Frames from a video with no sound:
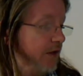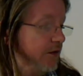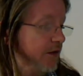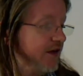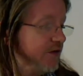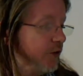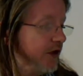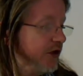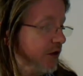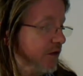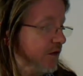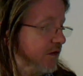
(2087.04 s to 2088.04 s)
Next
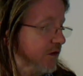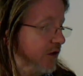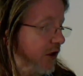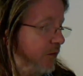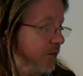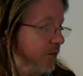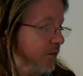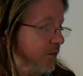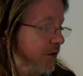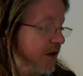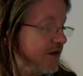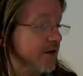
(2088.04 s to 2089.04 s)
question
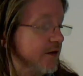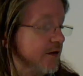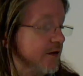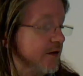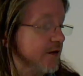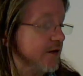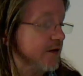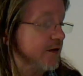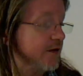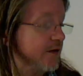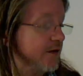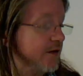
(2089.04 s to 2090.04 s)

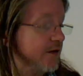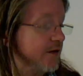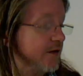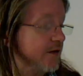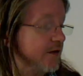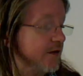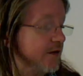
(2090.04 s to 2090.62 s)
comes from Hugues